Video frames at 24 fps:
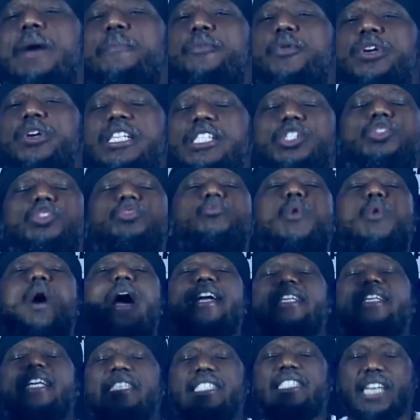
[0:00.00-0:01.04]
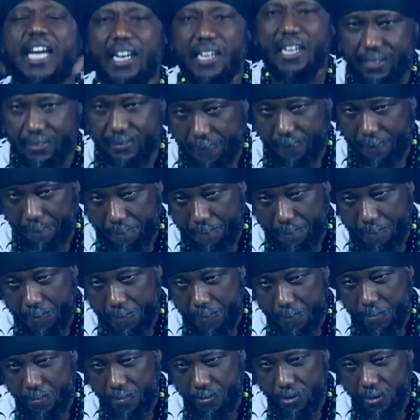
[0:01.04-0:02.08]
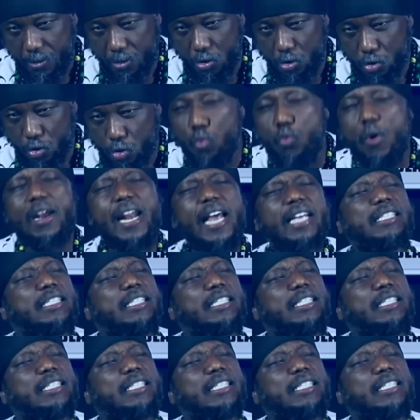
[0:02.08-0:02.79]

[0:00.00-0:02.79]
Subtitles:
police. You are in the jungle. So when